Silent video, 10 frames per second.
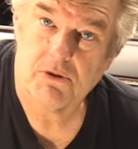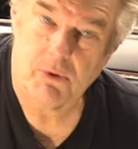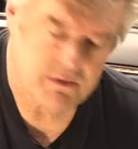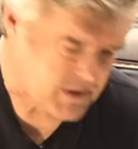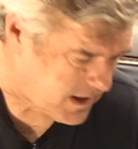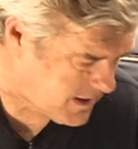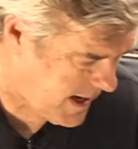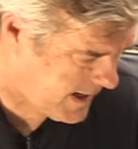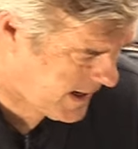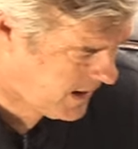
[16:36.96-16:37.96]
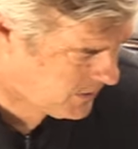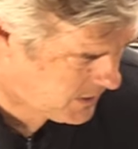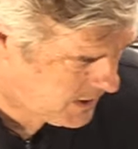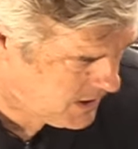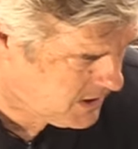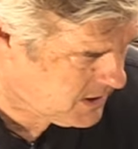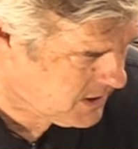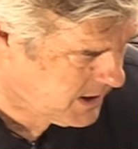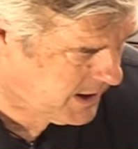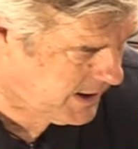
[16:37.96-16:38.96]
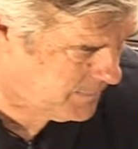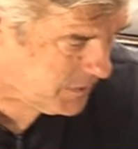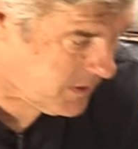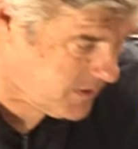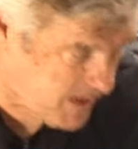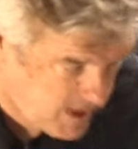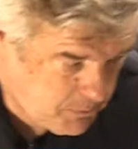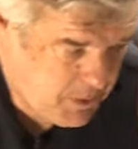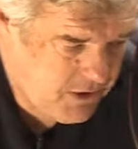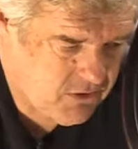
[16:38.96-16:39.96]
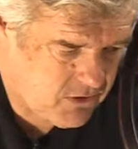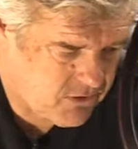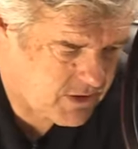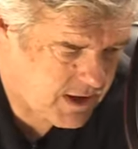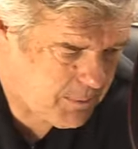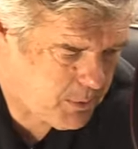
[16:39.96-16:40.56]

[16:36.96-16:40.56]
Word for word: so we're going to take that out. Um, these pieces that I